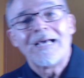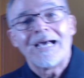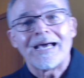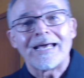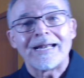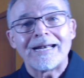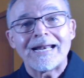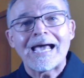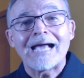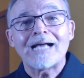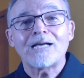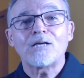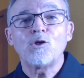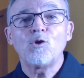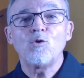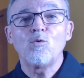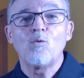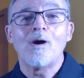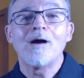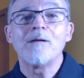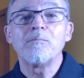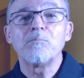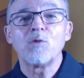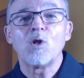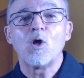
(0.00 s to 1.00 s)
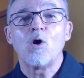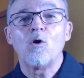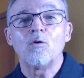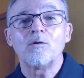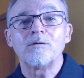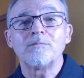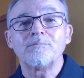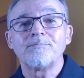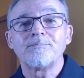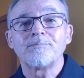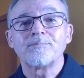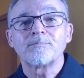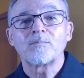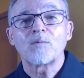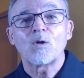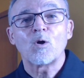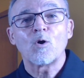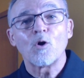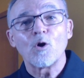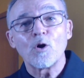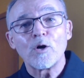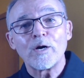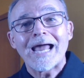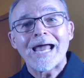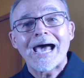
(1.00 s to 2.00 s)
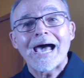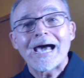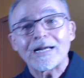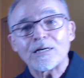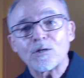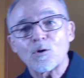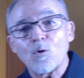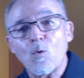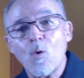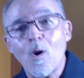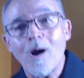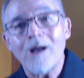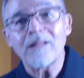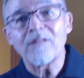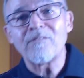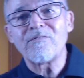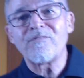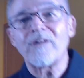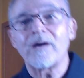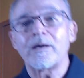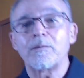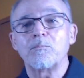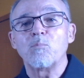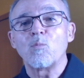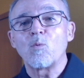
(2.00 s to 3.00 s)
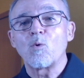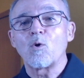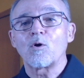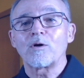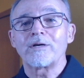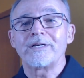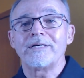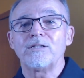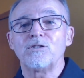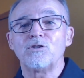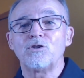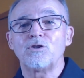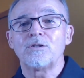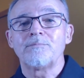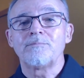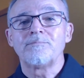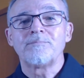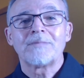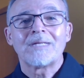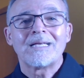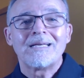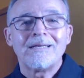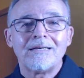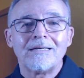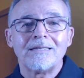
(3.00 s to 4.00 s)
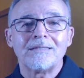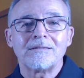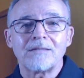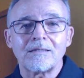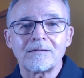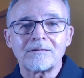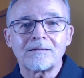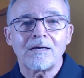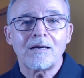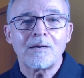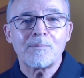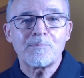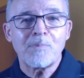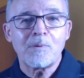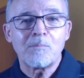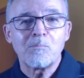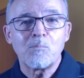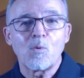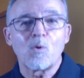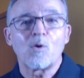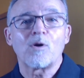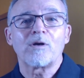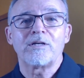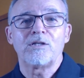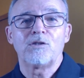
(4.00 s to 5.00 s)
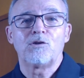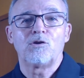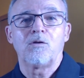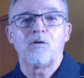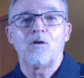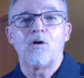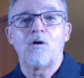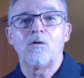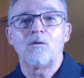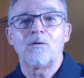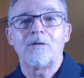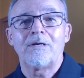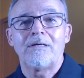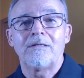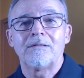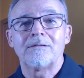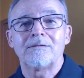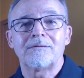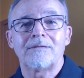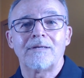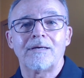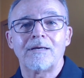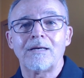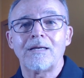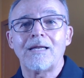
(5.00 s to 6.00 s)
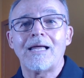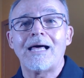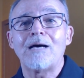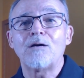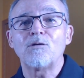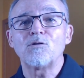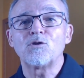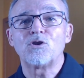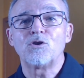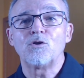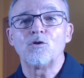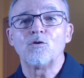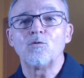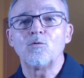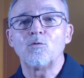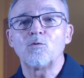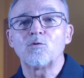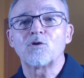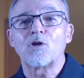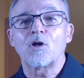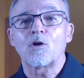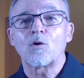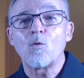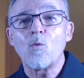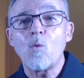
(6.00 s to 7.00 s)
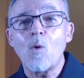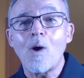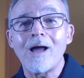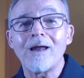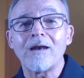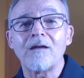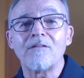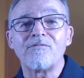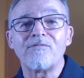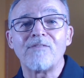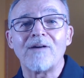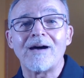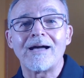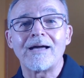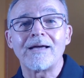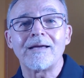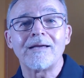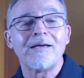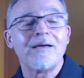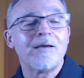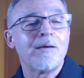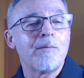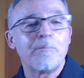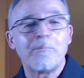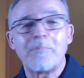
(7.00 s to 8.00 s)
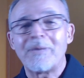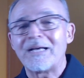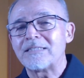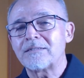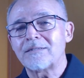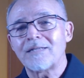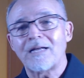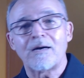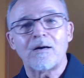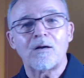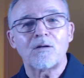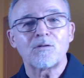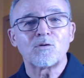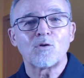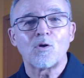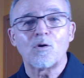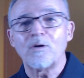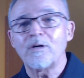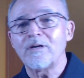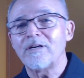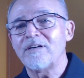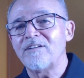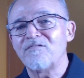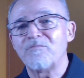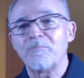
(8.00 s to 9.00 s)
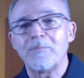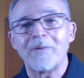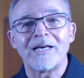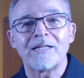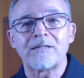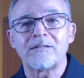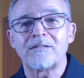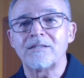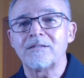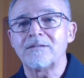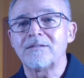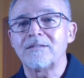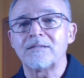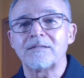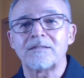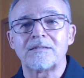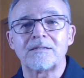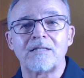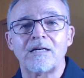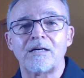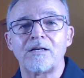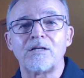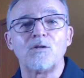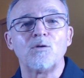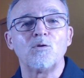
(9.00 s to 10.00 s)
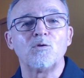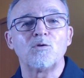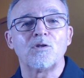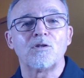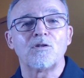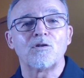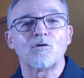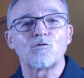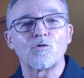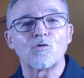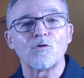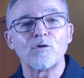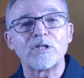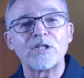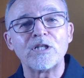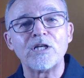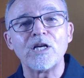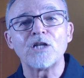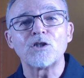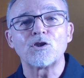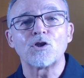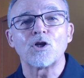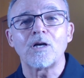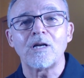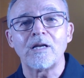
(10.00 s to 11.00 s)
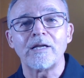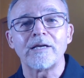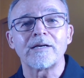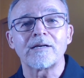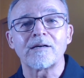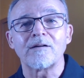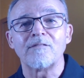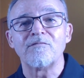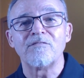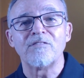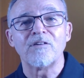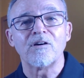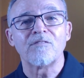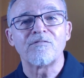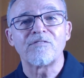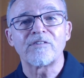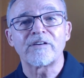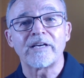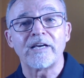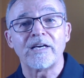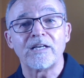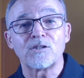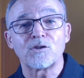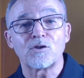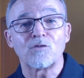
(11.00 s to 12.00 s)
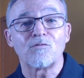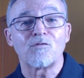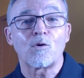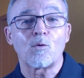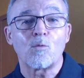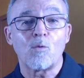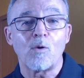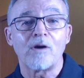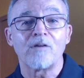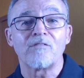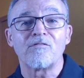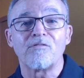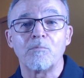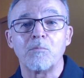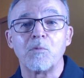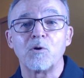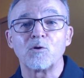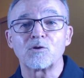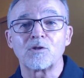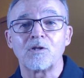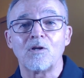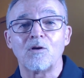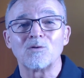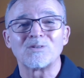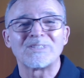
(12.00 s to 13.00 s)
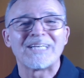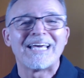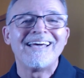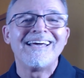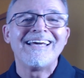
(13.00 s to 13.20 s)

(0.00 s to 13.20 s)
A non-QM loan, or a non-qualified mortgage, is a type of mortgage loan that allows you to qualify based on alternative methods instead of using the traditional income verification required for most loans.